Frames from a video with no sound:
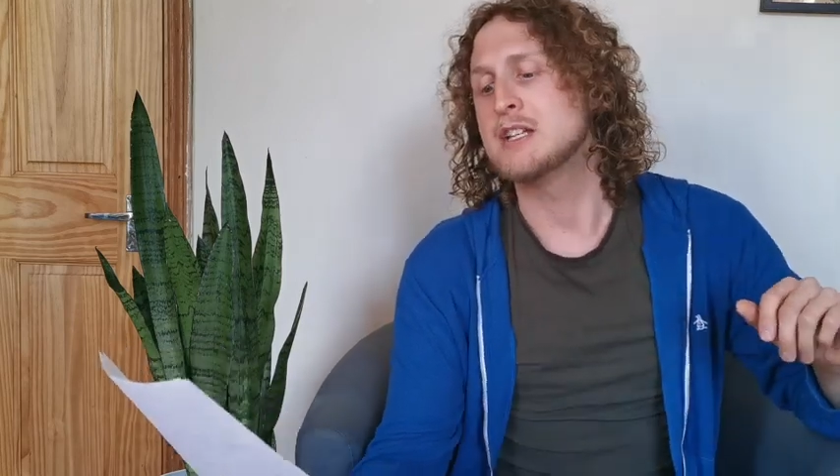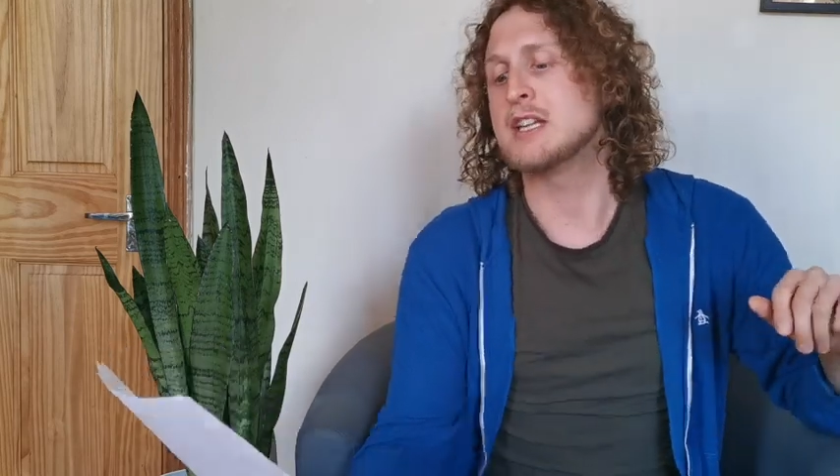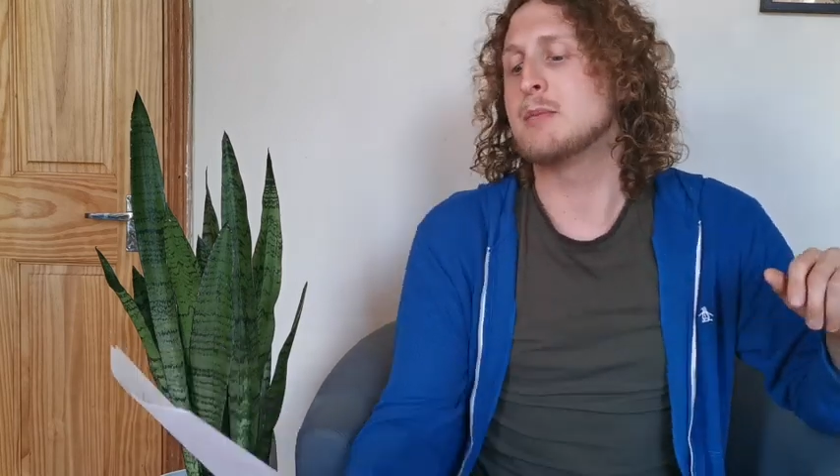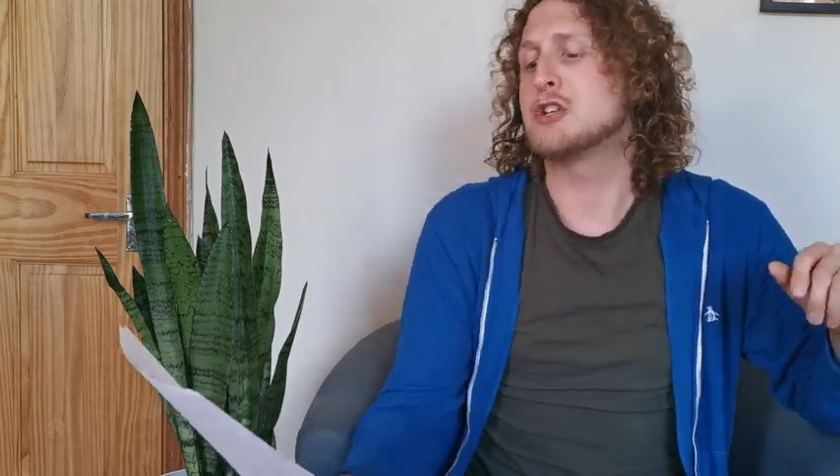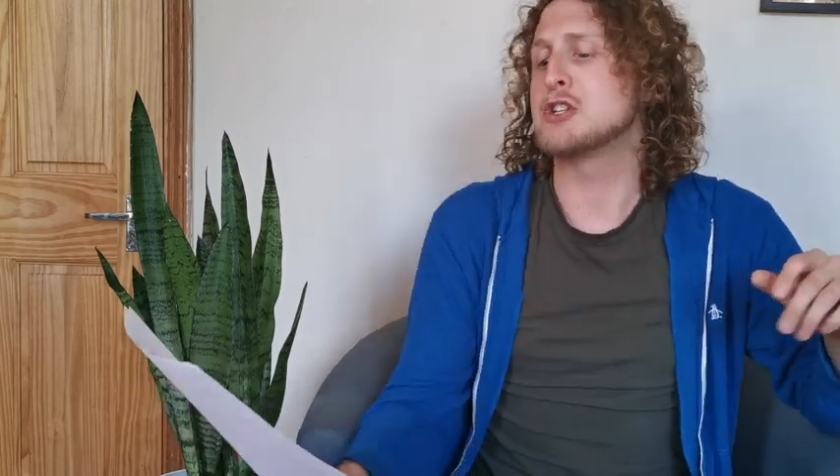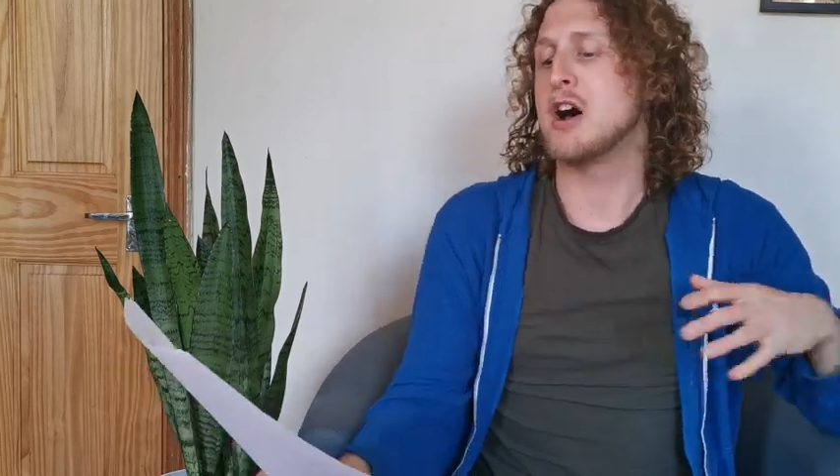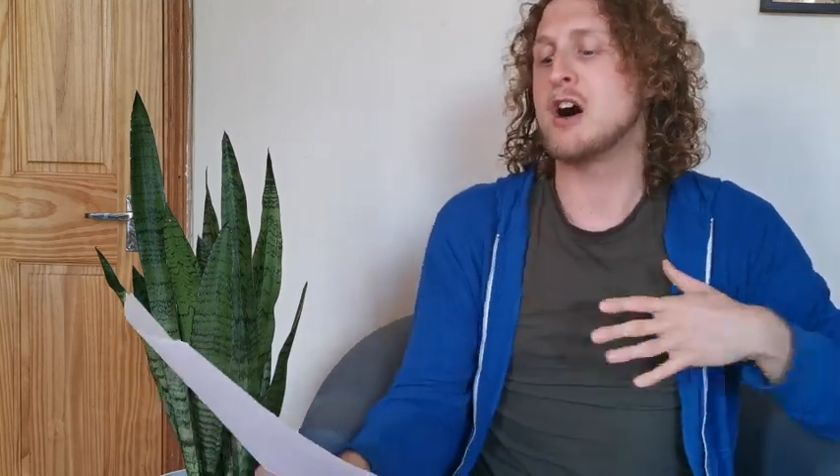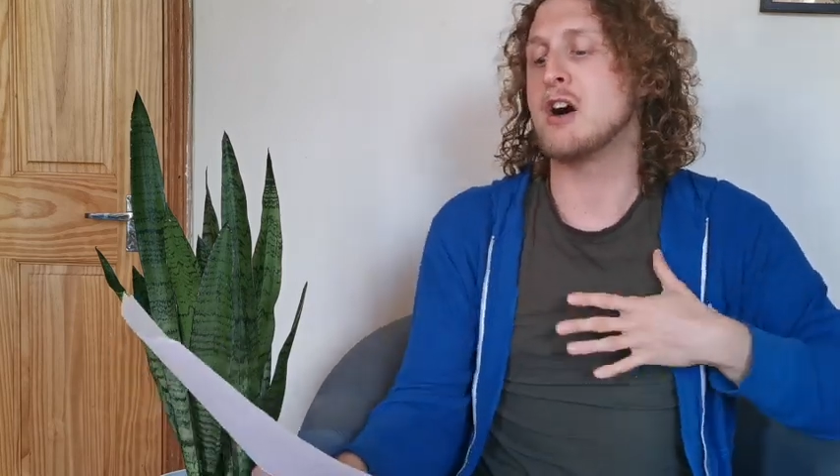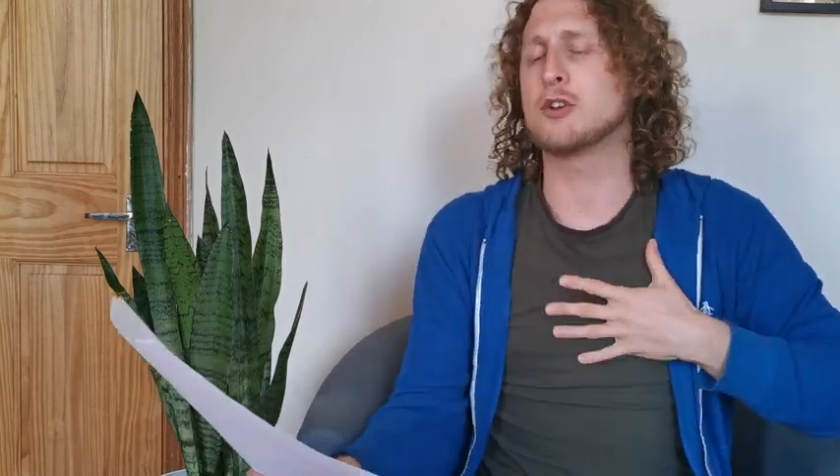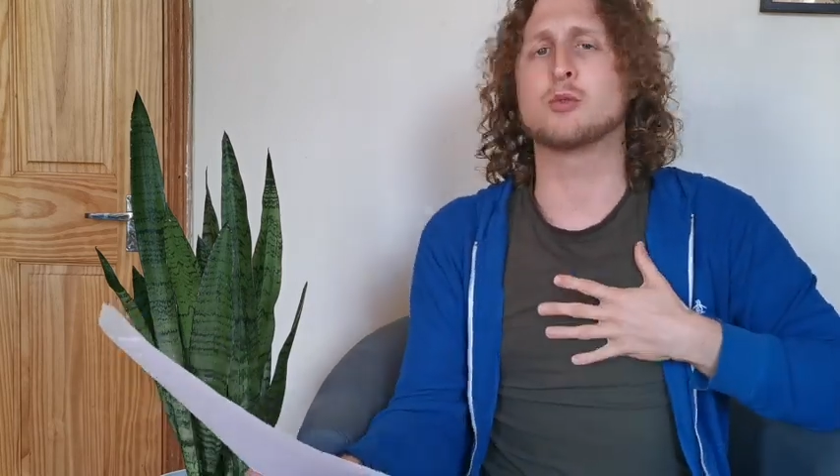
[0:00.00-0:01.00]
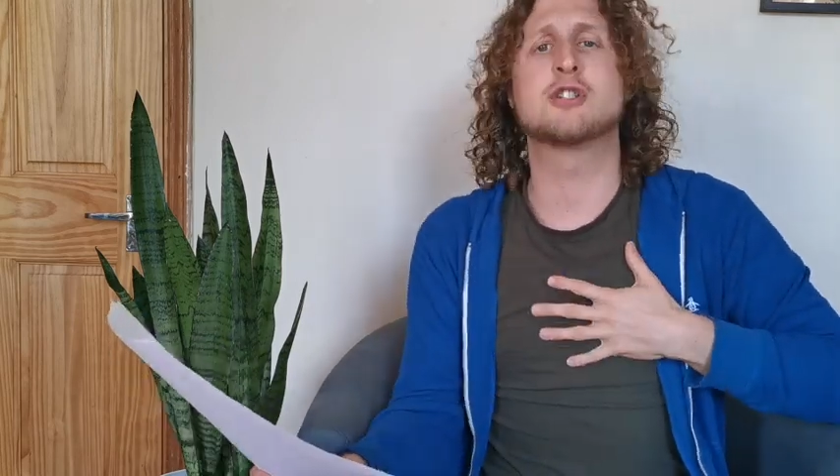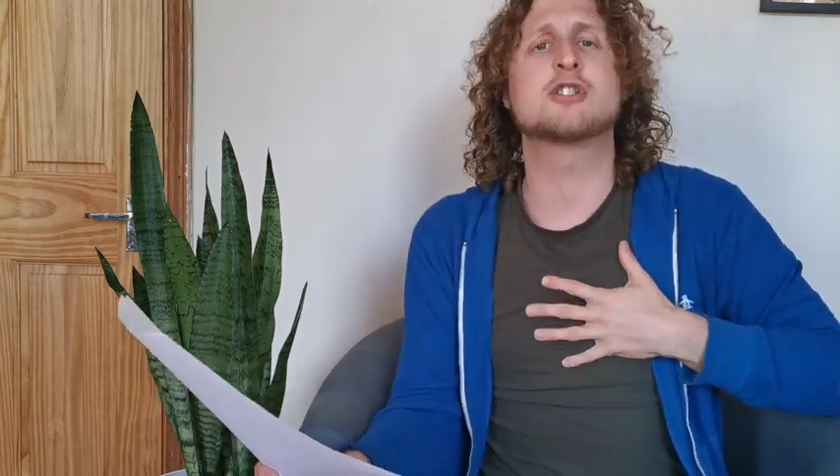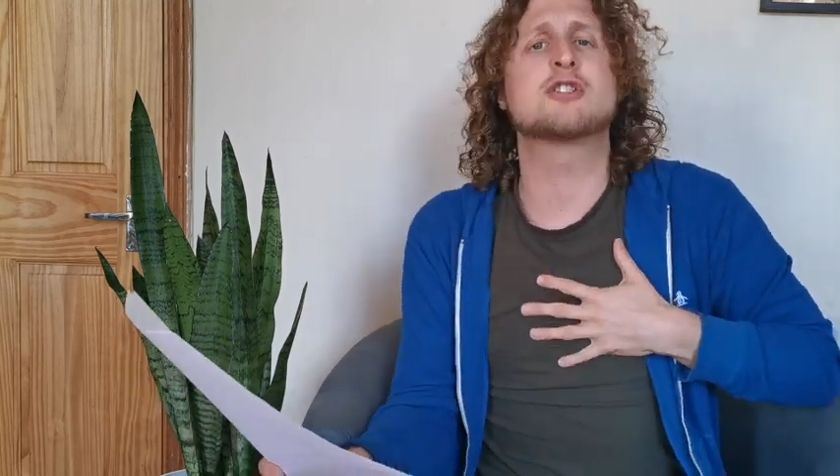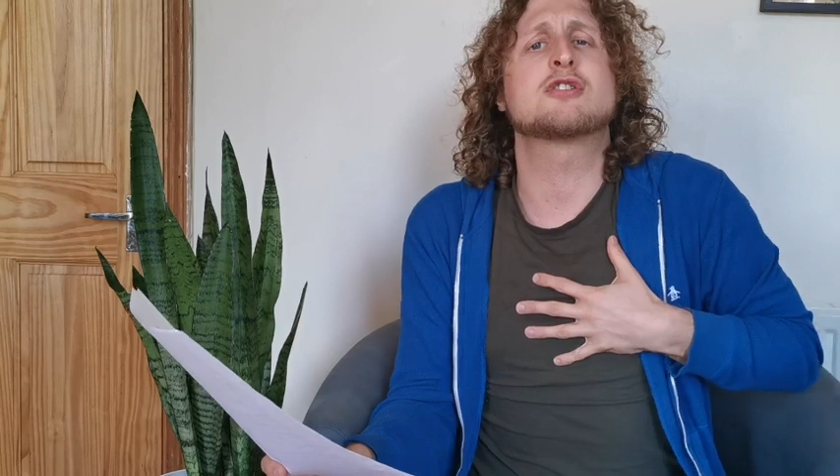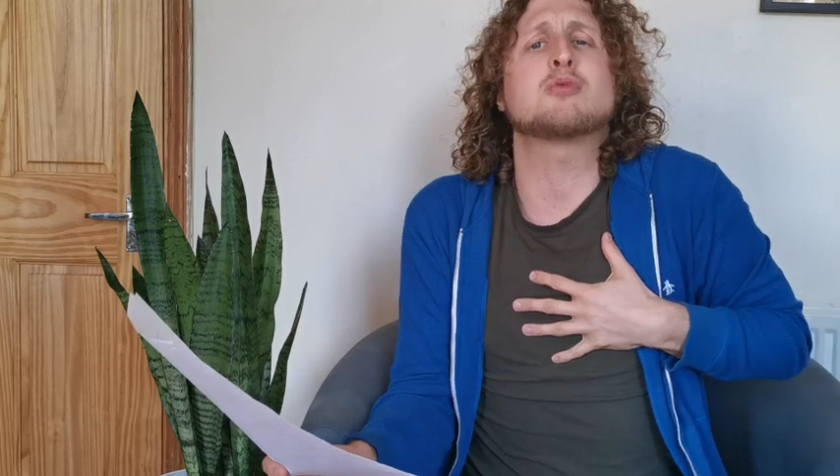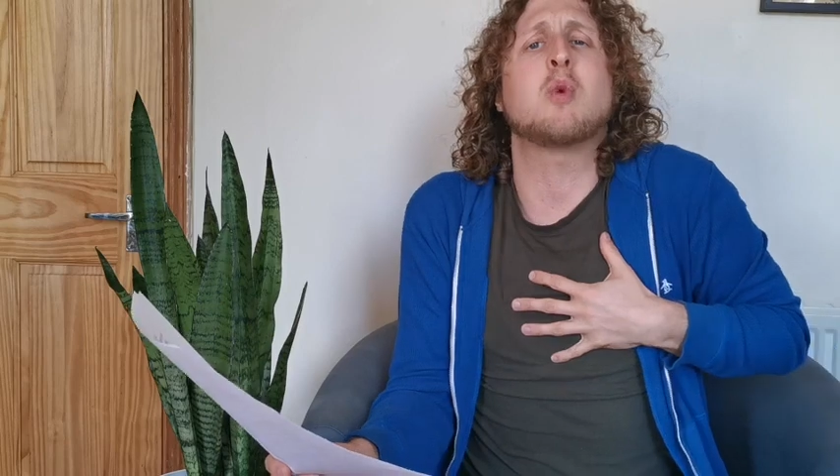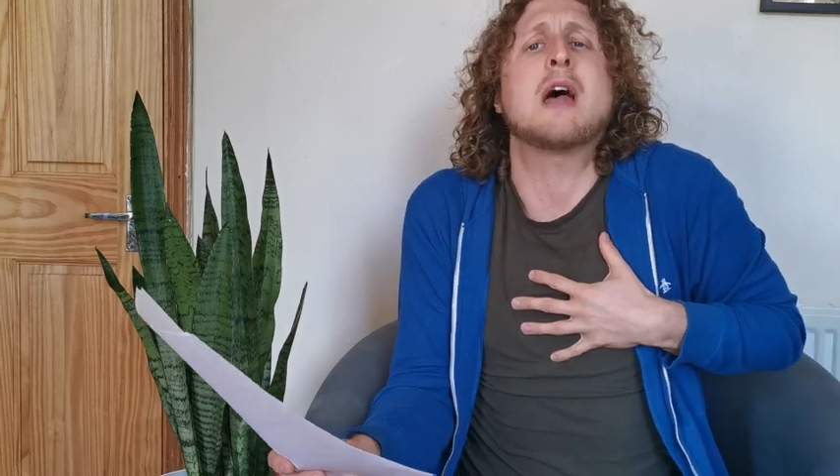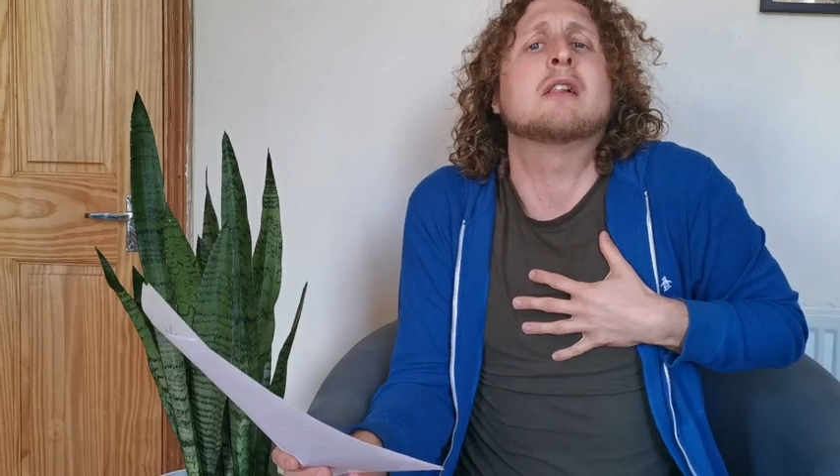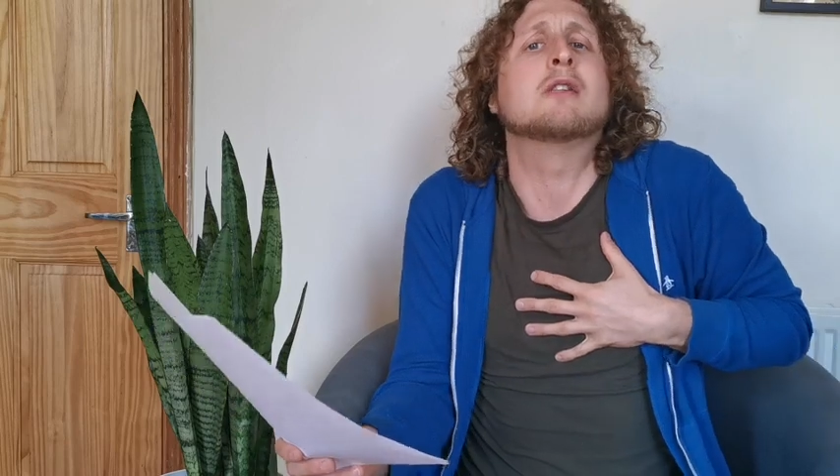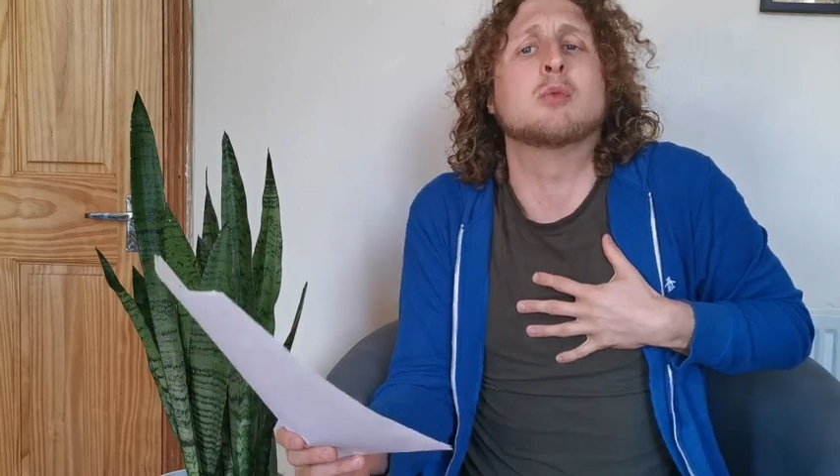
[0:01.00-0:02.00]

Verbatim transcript: Demeter's heart would swell